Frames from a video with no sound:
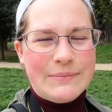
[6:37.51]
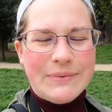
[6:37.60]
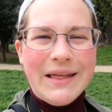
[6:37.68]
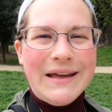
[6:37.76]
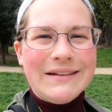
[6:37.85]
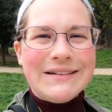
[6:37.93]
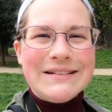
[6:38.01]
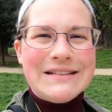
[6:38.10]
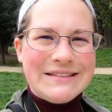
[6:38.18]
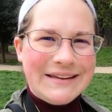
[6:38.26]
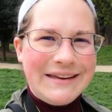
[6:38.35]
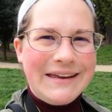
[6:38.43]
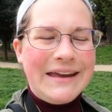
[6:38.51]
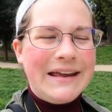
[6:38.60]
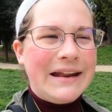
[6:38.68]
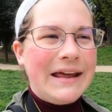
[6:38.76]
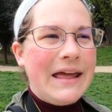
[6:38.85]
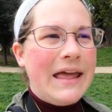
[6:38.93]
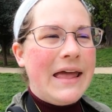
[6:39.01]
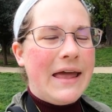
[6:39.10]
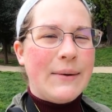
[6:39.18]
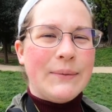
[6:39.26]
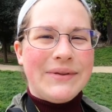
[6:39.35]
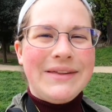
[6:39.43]
I planned on seeing.
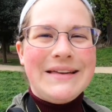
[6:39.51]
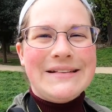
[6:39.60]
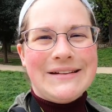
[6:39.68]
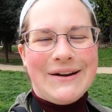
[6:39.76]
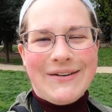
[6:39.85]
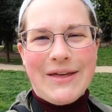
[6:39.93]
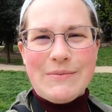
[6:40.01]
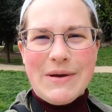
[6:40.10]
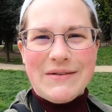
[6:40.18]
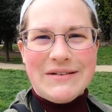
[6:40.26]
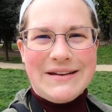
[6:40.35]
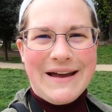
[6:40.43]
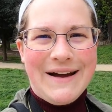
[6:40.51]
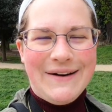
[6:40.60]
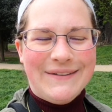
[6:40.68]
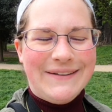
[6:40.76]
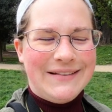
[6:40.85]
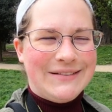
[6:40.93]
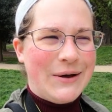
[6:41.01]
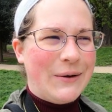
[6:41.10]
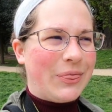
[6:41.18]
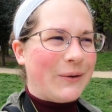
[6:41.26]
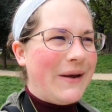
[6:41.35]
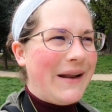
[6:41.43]
It really is not that big of a town, so
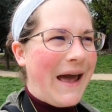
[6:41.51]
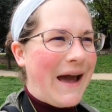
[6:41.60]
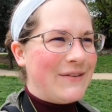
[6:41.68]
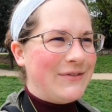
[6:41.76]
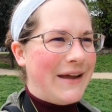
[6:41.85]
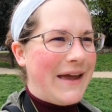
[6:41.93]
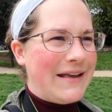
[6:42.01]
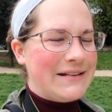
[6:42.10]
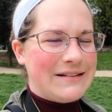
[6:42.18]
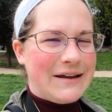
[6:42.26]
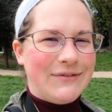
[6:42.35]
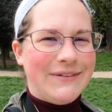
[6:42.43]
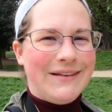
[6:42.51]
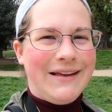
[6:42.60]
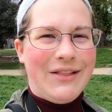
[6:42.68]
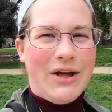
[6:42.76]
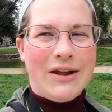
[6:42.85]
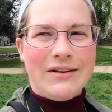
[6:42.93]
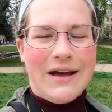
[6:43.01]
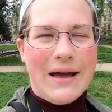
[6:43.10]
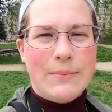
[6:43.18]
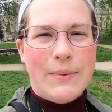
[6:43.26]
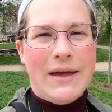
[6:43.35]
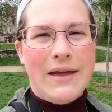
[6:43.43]
3.5 days, definitely a lot of
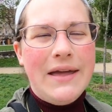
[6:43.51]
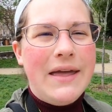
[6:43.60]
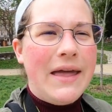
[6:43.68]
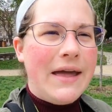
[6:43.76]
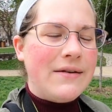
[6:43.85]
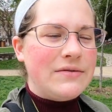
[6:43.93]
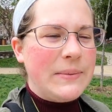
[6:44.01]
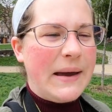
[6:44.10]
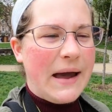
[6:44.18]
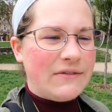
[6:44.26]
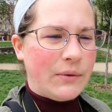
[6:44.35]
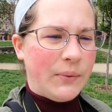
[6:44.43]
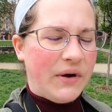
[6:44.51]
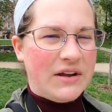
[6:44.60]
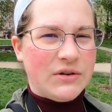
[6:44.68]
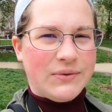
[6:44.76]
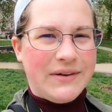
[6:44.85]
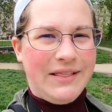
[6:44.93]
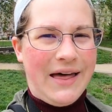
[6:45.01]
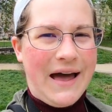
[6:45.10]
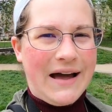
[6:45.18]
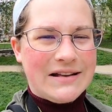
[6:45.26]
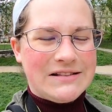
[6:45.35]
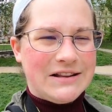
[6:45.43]
time, but it gives me kind of a break to
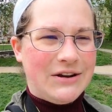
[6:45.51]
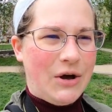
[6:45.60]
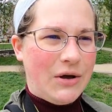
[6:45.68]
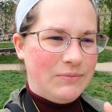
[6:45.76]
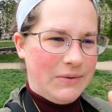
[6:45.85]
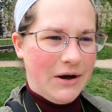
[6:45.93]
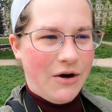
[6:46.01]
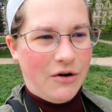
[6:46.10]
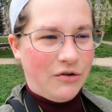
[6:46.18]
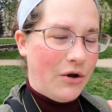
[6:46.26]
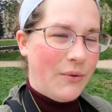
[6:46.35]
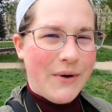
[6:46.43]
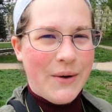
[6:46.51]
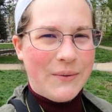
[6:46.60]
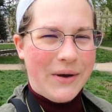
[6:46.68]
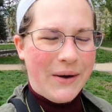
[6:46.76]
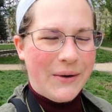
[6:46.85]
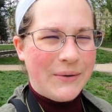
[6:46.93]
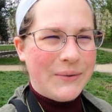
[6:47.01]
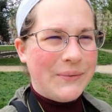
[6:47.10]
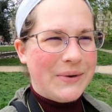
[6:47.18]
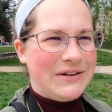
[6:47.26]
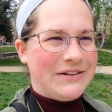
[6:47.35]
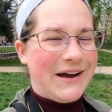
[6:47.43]
relax and not be all go, go, go,
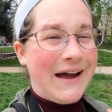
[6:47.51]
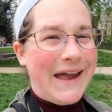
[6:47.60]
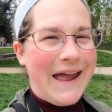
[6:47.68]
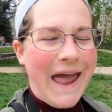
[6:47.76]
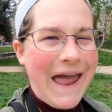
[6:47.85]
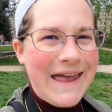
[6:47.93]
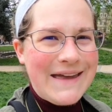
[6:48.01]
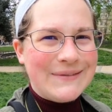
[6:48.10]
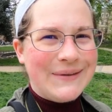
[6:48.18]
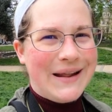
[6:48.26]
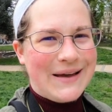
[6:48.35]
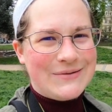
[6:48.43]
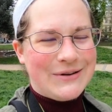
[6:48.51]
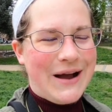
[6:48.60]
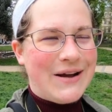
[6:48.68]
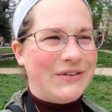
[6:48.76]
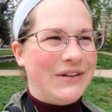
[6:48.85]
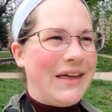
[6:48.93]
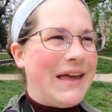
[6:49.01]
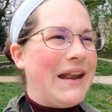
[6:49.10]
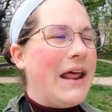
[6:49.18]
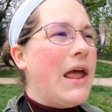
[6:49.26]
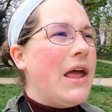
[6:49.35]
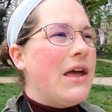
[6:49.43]
which I hate when I'm traveling.